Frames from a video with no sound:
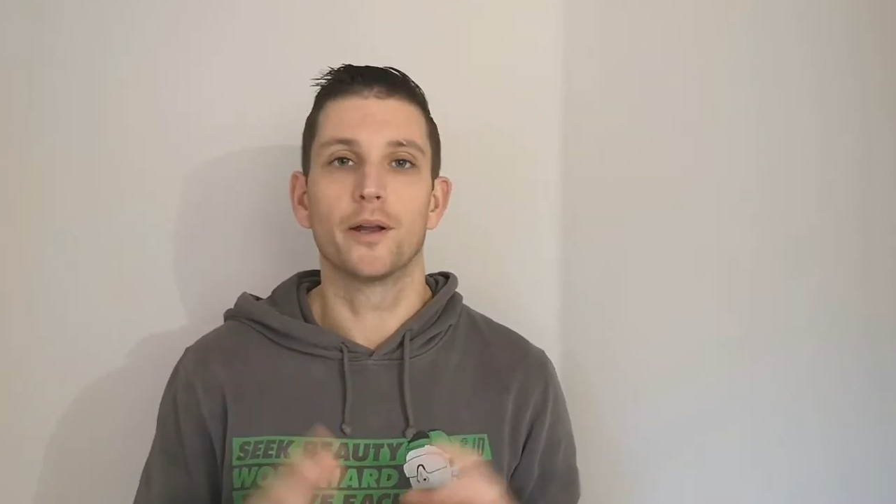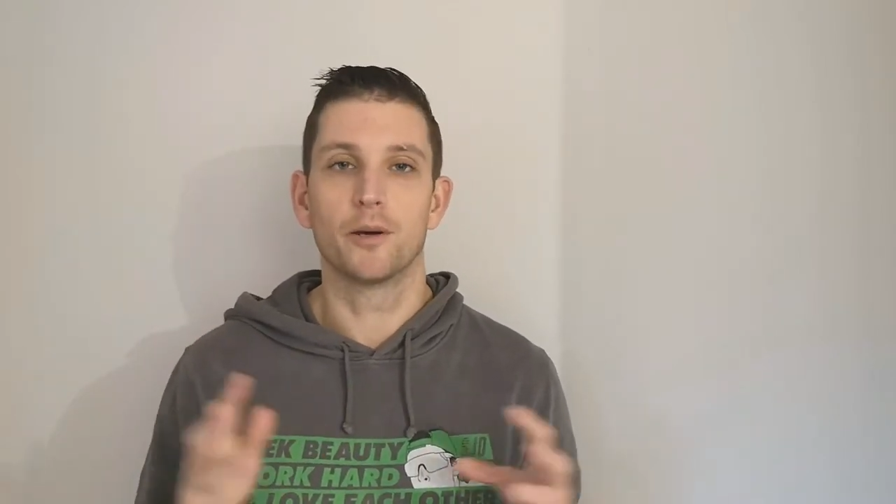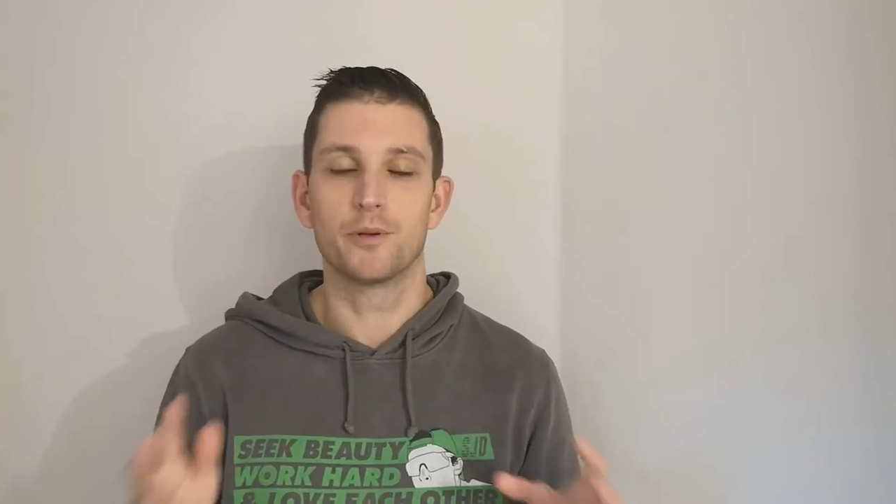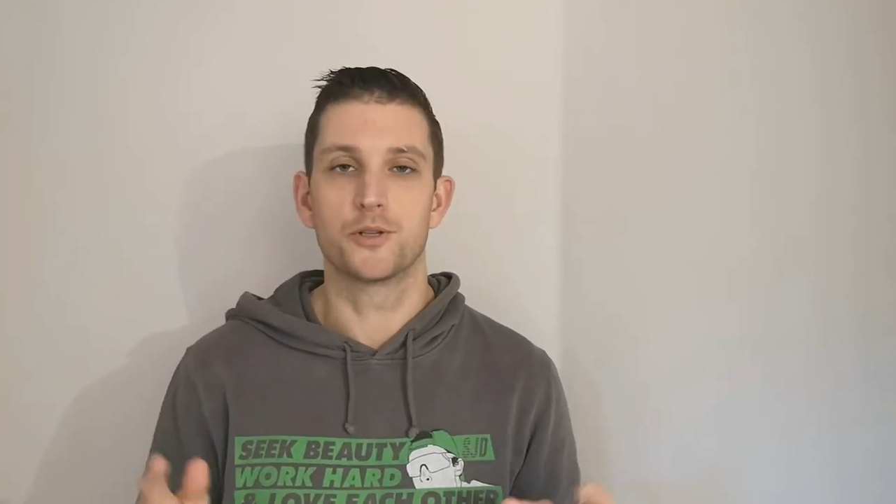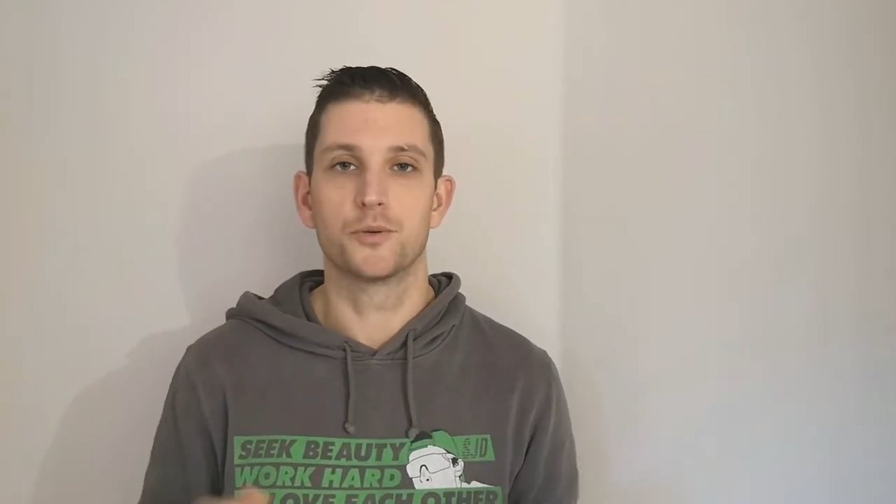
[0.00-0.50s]
and
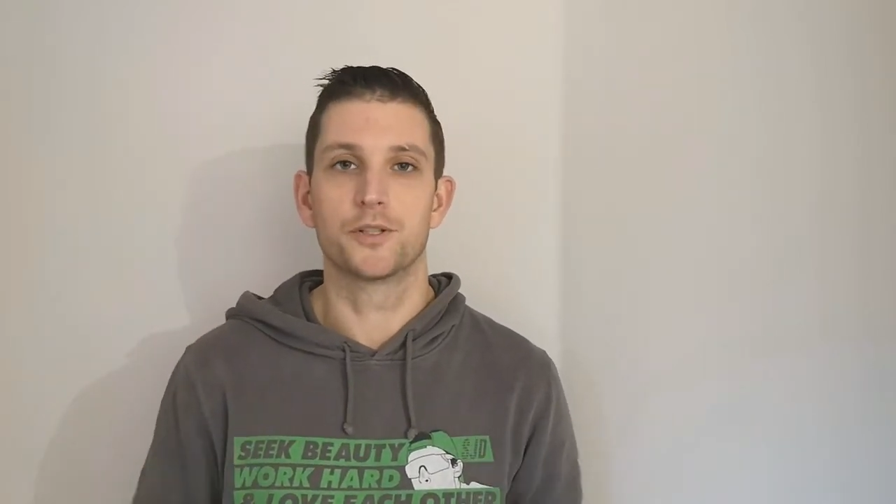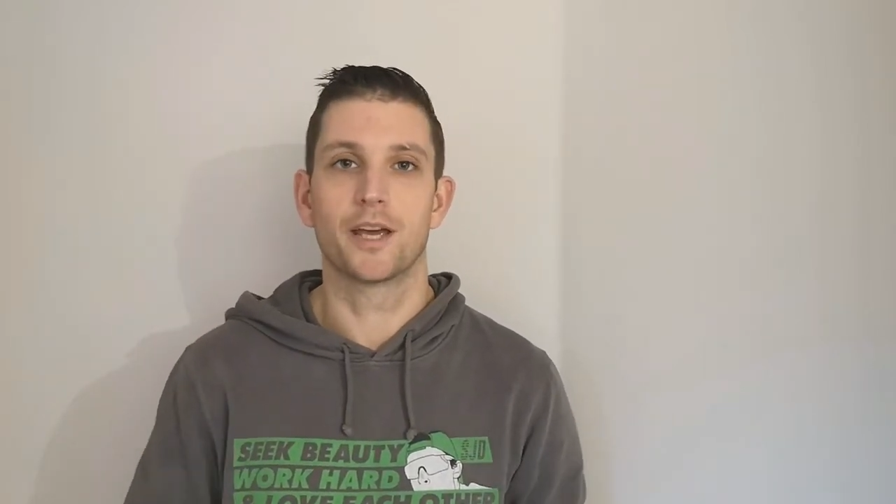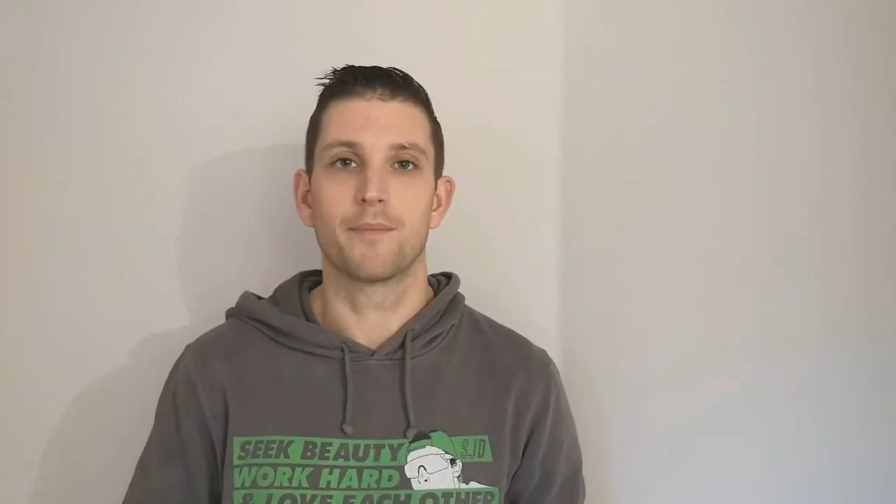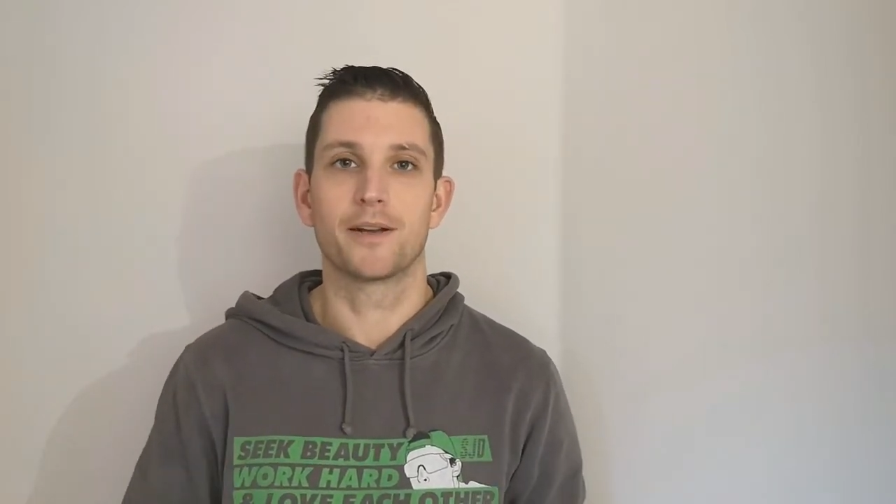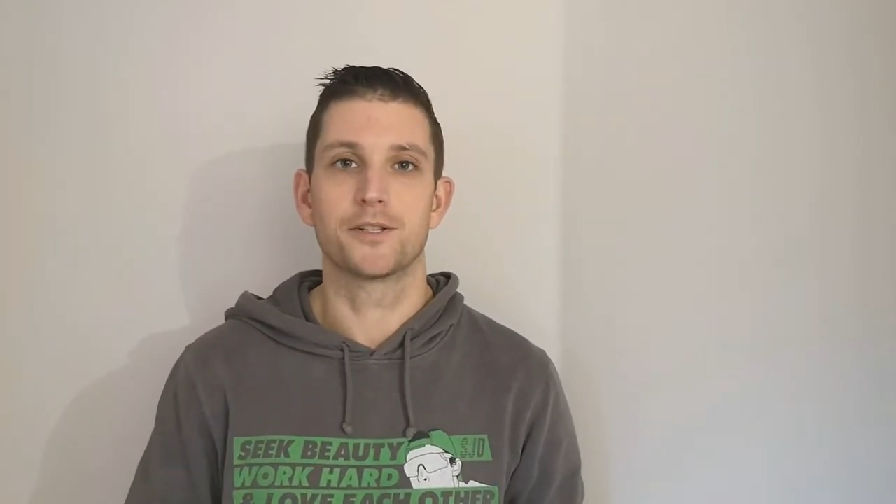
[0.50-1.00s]
I'll be sure to
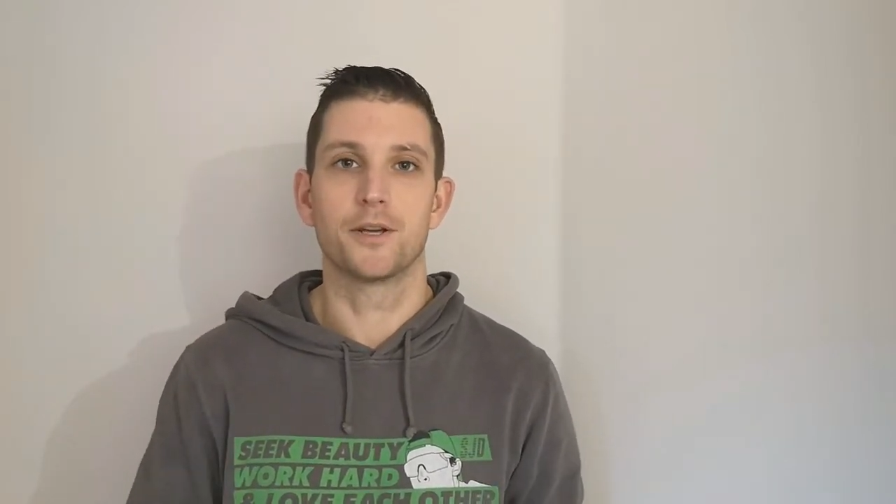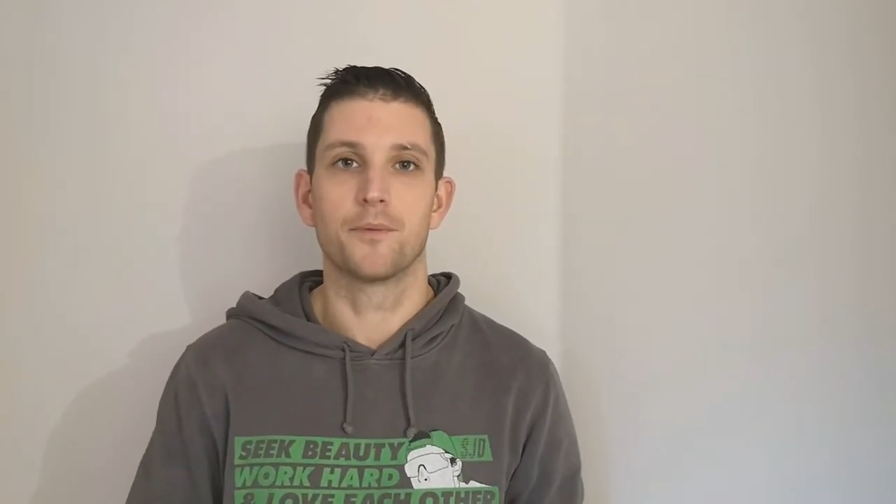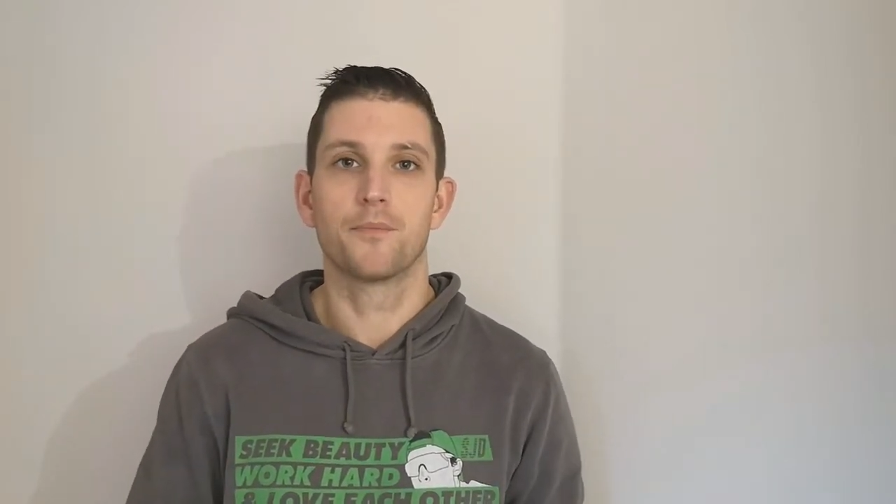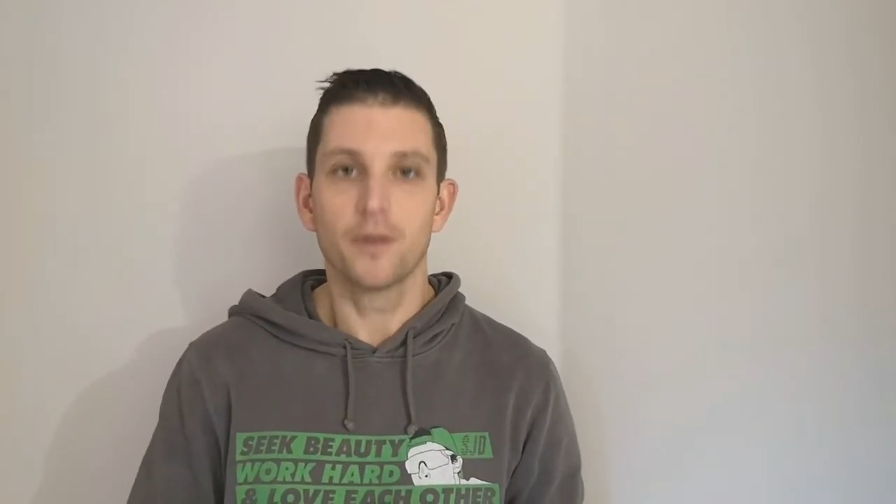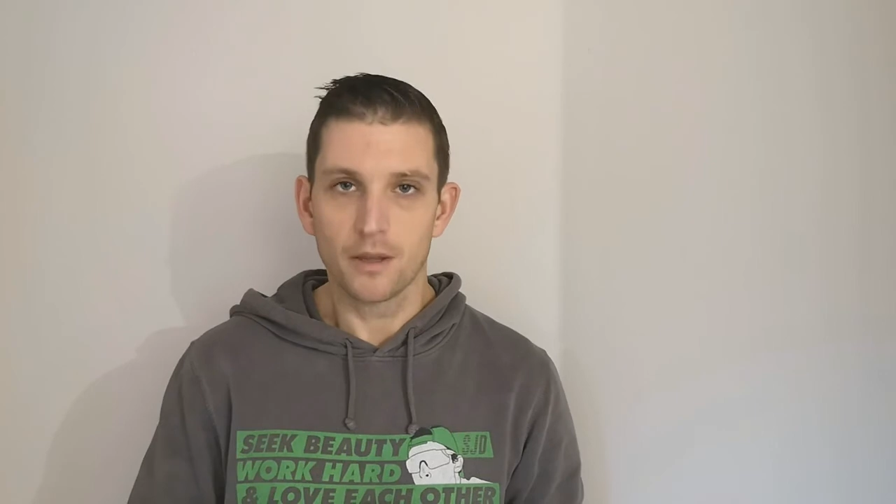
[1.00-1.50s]
get back to you.